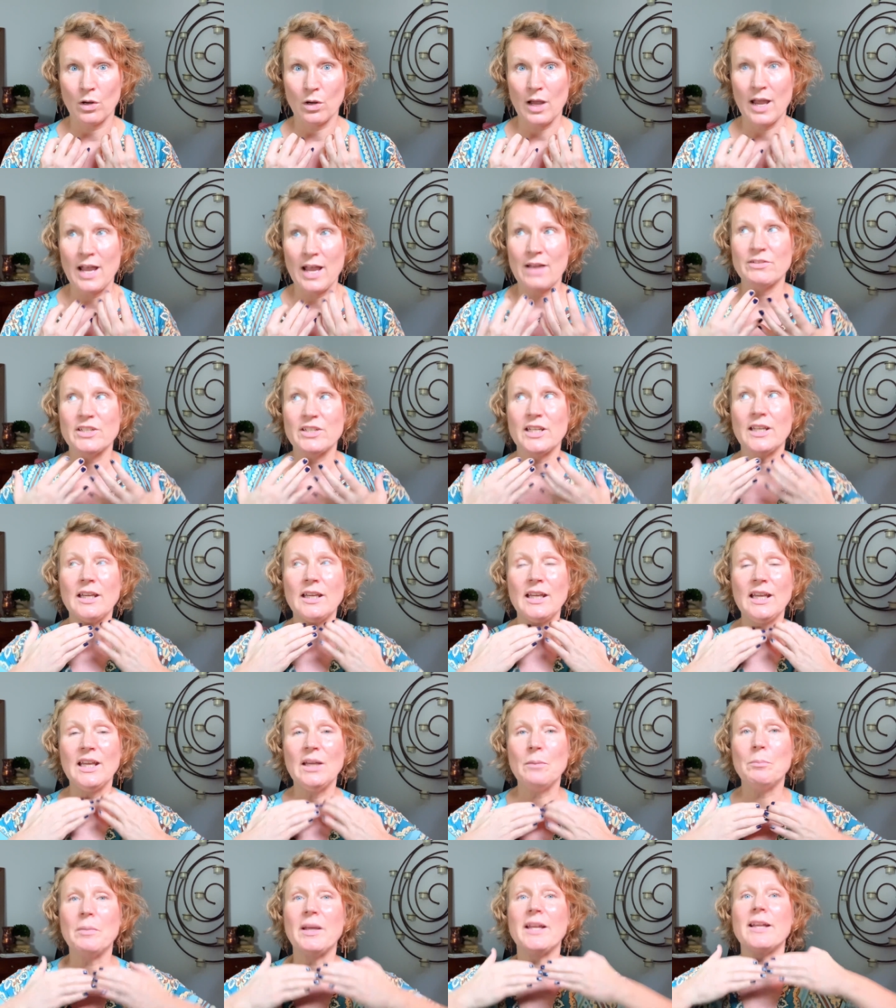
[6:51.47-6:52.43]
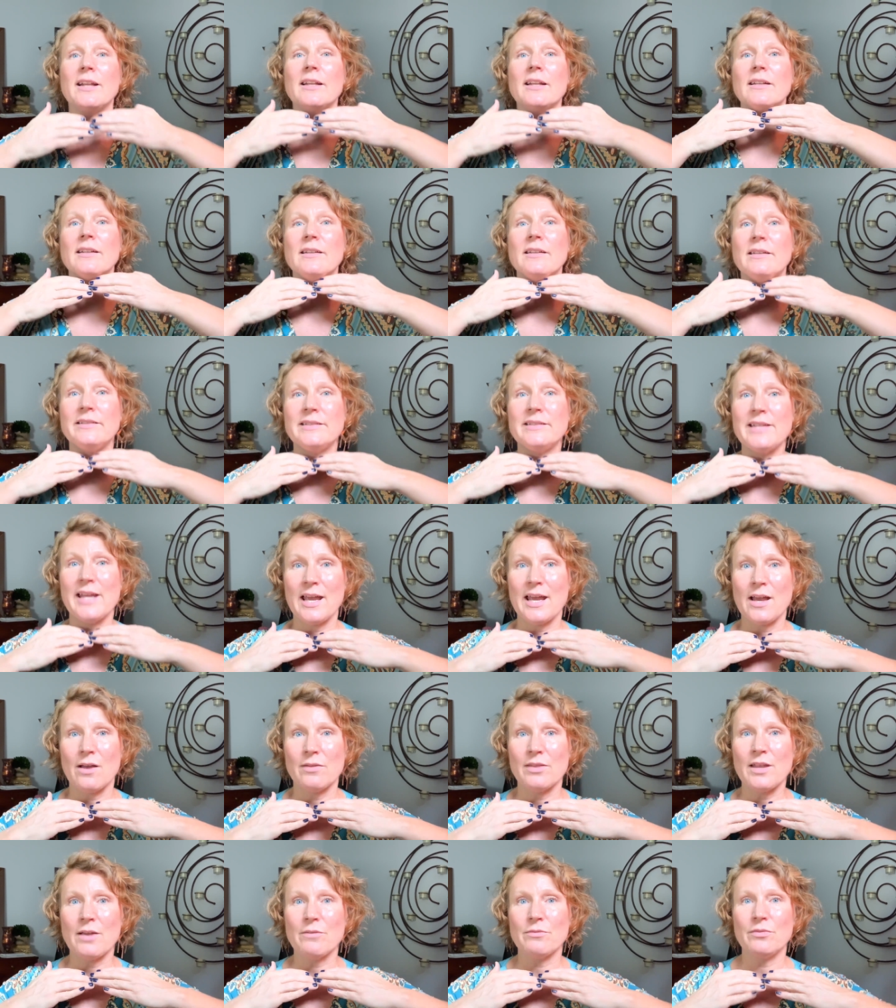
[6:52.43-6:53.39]
I have to keep it
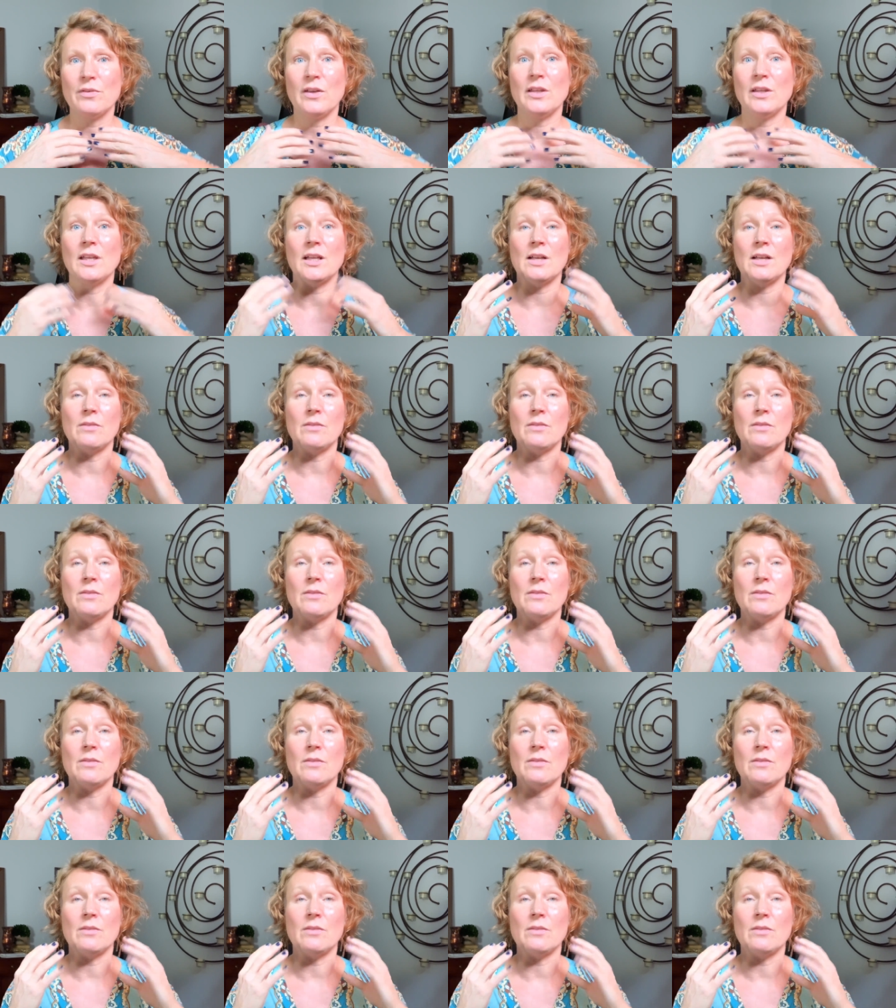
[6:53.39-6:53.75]
down. That feeling